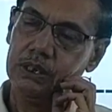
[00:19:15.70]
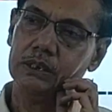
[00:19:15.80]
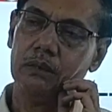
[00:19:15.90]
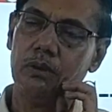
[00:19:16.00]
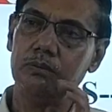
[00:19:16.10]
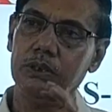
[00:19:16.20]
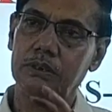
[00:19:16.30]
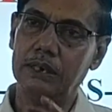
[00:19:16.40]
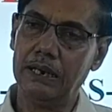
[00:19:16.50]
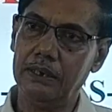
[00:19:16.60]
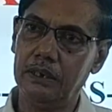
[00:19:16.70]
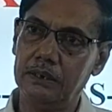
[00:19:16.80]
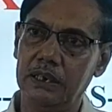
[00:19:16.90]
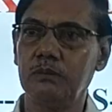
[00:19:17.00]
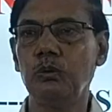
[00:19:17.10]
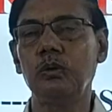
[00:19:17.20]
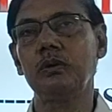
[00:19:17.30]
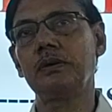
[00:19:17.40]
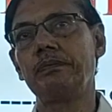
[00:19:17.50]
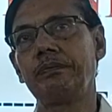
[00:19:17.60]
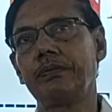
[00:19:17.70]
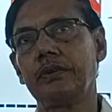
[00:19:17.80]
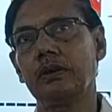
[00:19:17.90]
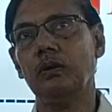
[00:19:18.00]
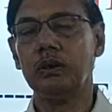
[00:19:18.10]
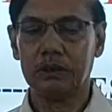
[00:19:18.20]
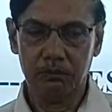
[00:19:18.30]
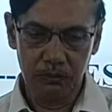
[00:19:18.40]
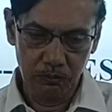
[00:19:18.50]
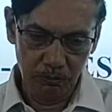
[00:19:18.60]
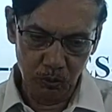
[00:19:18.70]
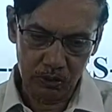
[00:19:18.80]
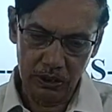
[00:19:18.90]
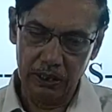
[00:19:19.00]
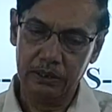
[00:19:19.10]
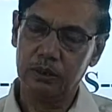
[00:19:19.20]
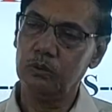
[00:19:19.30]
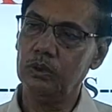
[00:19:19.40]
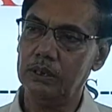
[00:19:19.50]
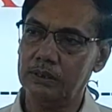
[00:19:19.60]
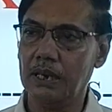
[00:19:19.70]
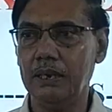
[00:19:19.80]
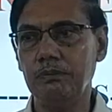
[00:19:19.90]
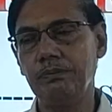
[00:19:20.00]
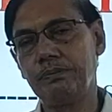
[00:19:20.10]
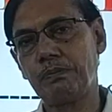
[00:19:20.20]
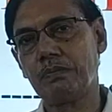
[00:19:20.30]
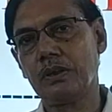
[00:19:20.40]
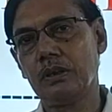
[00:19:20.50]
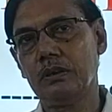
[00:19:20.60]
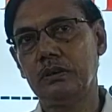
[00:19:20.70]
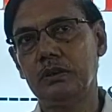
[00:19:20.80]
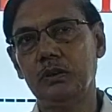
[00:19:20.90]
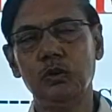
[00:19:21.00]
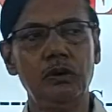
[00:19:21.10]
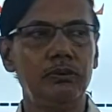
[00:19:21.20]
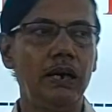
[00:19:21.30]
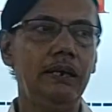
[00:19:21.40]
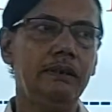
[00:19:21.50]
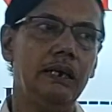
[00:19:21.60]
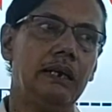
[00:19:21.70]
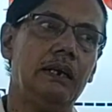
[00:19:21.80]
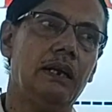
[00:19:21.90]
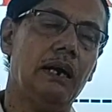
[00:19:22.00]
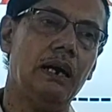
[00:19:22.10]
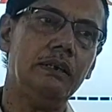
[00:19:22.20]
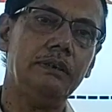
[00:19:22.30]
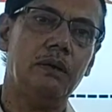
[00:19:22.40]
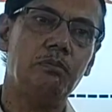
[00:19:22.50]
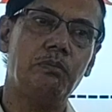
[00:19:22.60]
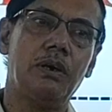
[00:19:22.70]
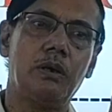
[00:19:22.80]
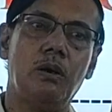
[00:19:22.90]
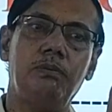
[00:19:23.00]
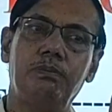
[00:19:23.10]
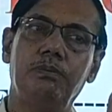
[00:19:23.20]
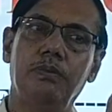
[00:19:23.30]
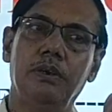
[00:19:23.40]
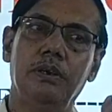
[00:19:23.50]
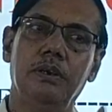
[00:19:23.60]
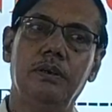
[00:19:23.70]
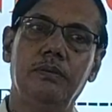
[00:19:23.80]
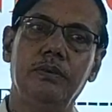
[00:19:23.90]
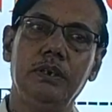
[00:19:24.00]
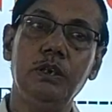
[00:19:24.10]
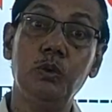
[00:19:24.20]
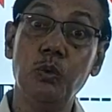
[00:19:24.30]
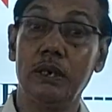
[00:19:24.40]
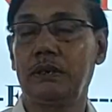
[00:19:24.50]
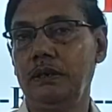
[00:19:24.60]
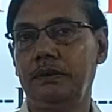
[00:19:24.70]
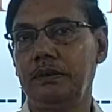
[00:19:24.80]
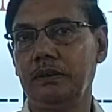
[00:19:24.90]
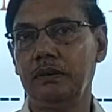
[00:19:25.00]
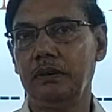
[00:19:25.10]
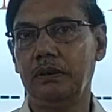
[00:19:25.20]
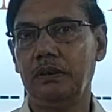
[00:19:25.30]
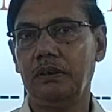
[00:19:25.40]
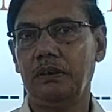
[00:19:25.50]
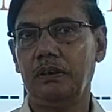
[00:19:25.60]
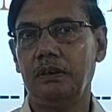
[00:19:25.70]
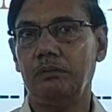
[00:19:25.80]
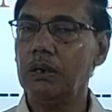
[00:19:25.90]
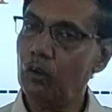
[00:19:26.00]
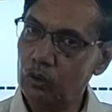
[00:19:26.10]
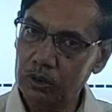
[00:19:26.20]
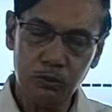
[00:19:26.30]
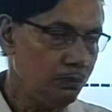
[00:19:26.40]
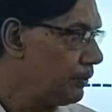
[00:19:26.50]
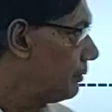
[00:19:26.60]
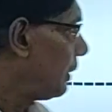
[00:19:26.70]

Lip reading: see some of the standard textbook or some books related to the enzyme. You will find there are a large number of equations, but always we